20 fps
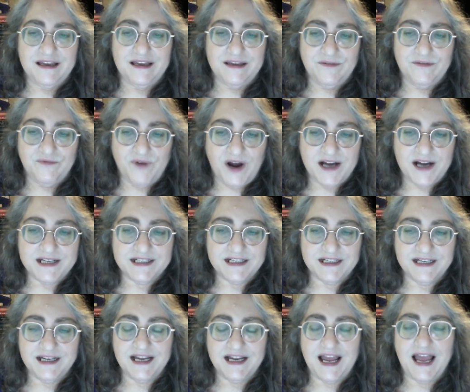
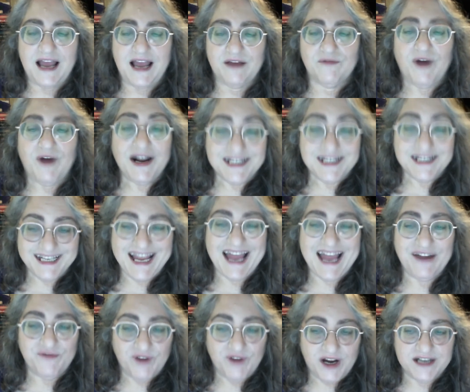Writing
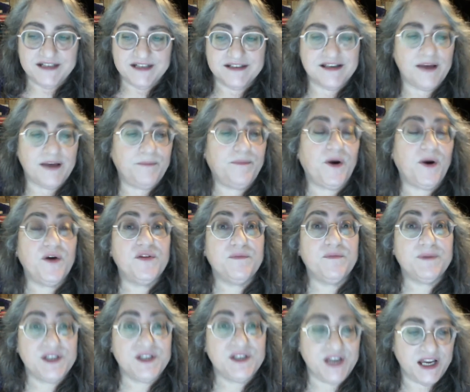and writers are both
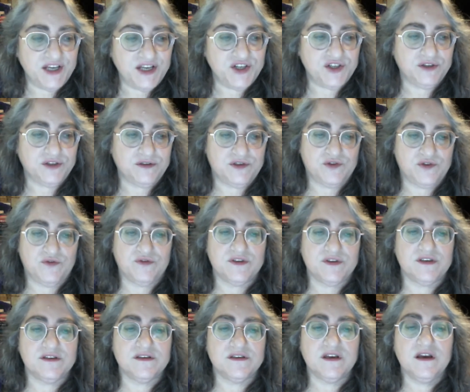potential
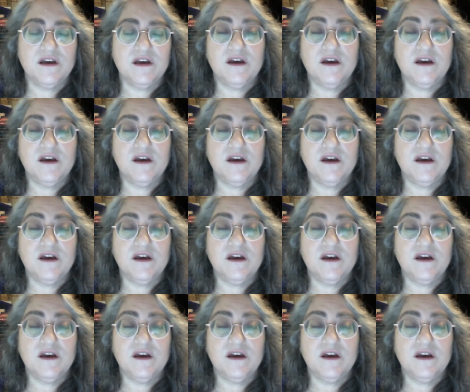sources,